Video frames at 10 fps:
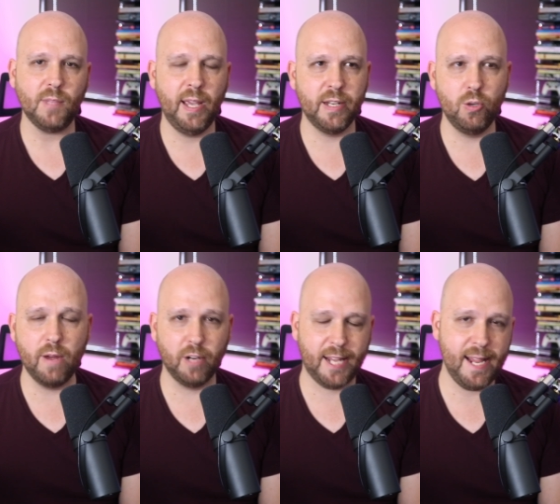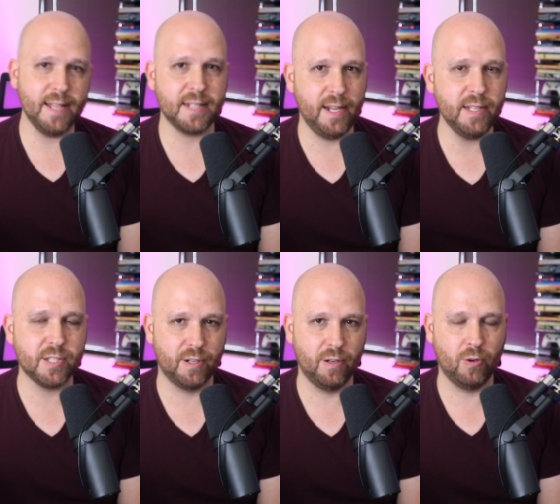and whoever can't
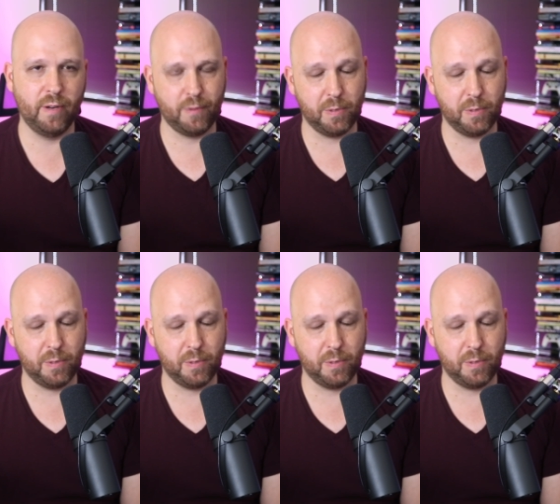answer, or if